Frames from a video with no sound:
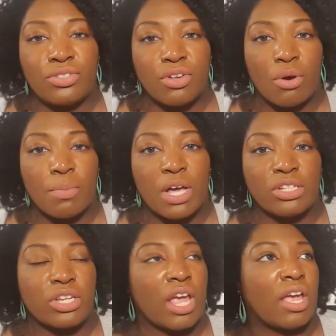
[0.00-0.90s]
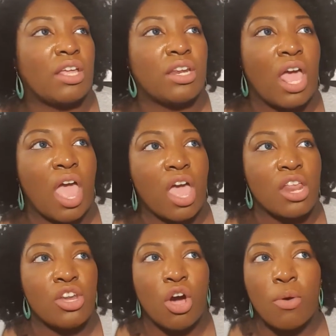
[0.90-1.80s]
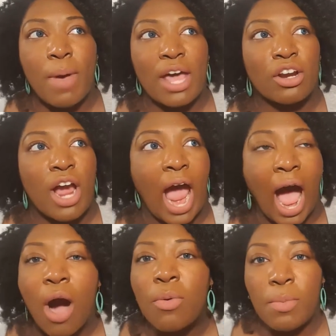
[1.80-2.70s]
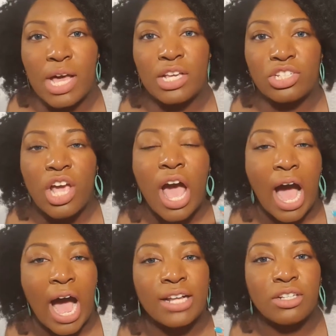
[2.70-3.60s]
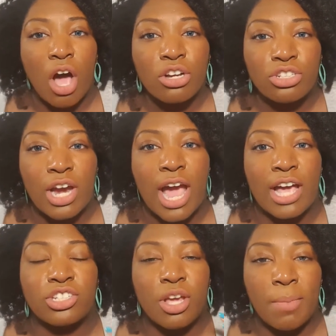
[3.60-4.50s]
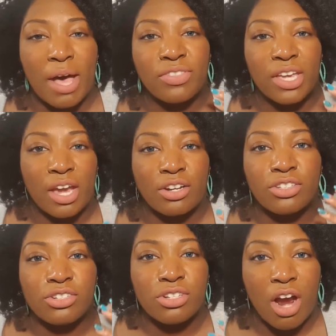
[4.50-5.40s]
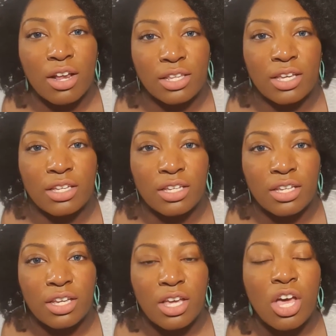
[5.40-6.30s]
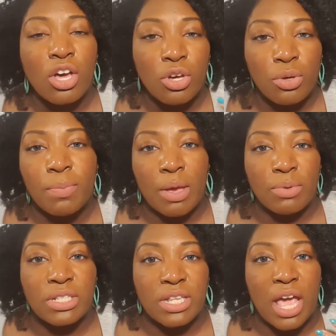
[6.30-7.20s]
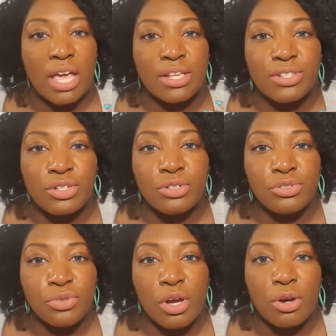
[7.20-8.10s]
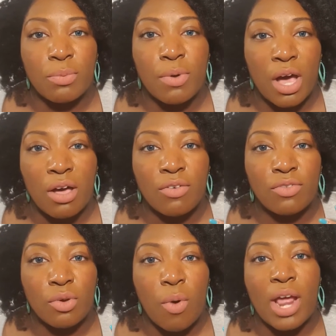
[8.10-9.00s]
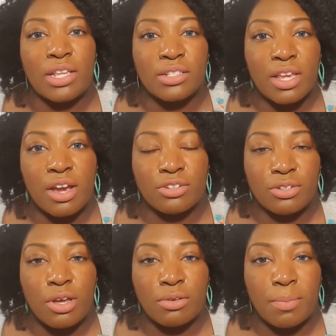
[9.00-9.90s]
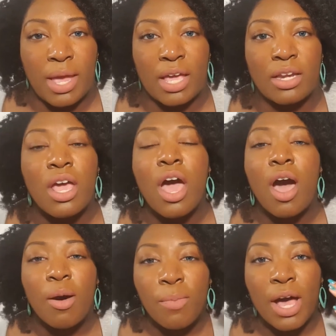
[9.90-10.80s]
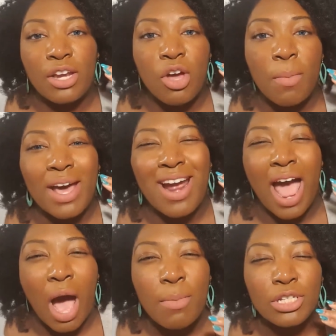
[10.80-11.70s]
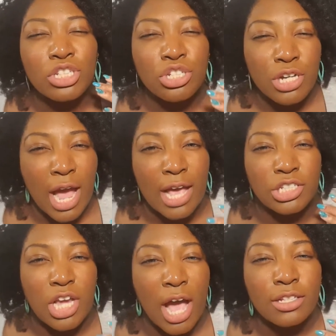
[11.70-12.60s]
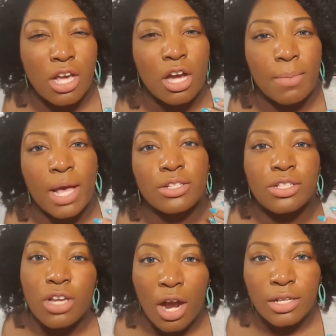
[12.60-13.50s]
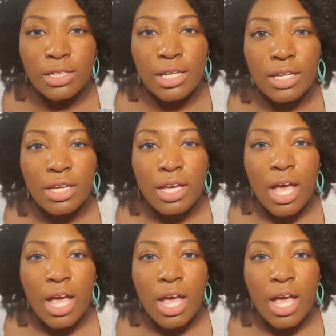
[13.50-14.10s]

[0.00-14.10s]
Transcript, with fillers: so much and no matter how much i talk trash about the character scarlet who may we say is a new trope of the whiniest character known to man but no matter how much trash I talk about Scarlet,